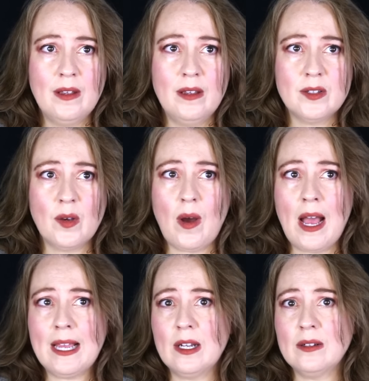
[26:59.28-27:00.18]
So
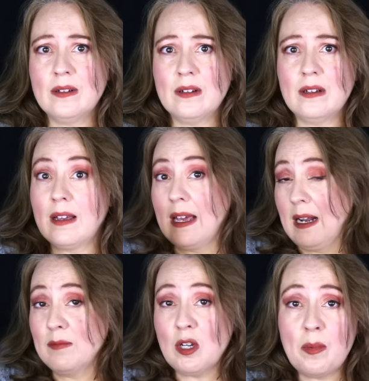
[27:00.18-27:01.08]
I could, again,
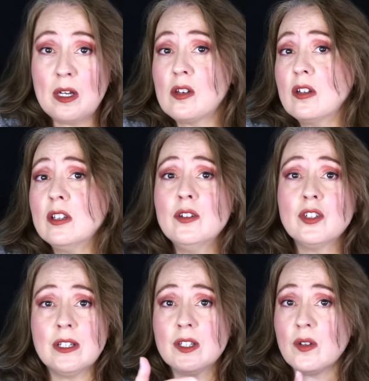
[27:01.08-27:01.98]
I'm jumping to
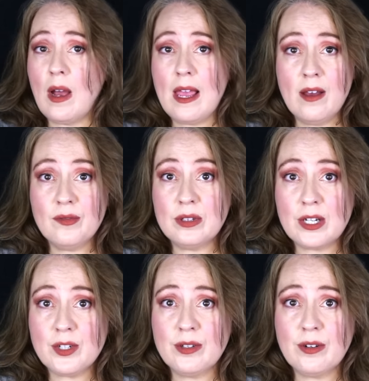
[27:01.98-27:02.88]
conclusions, so I have a lot to